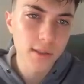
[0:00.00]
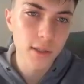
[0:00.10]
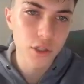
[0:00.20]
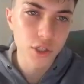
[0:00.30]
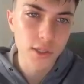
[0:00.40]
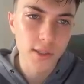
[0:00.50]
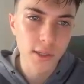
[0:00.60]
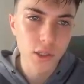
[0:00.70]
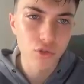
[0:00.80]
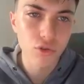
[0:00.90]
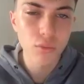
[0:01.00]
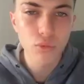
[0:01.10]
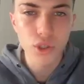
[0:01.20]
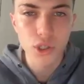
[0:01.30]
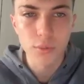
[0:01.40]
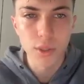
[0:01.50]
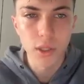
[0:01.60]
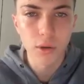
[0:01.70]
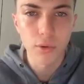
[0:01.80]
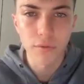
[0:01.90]
such as the extreme, which is being
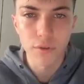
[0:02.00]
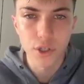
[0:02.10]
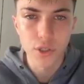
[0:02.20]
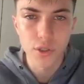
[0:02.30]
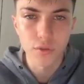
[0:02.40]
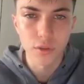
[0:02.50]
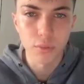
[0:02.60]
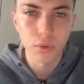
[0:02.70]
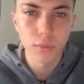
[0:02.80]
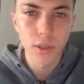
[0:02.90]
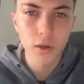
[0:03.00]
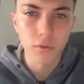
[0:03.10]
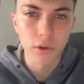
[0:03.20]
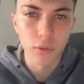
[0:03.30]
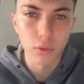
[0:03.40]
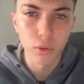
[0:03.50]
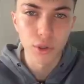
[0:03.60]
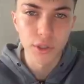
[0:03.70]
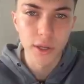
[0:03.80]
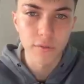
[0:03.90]
our efficiency of the pullback of our
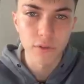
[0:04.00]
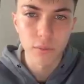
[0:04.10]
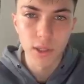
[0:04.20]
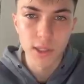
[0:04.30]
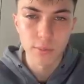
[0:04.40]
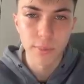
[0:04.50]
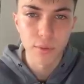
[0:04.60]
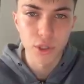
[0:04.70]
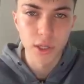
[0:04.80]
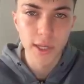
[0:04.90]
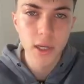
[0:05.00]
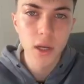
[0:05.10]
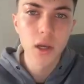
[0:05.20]
lower time frame last bearish leg,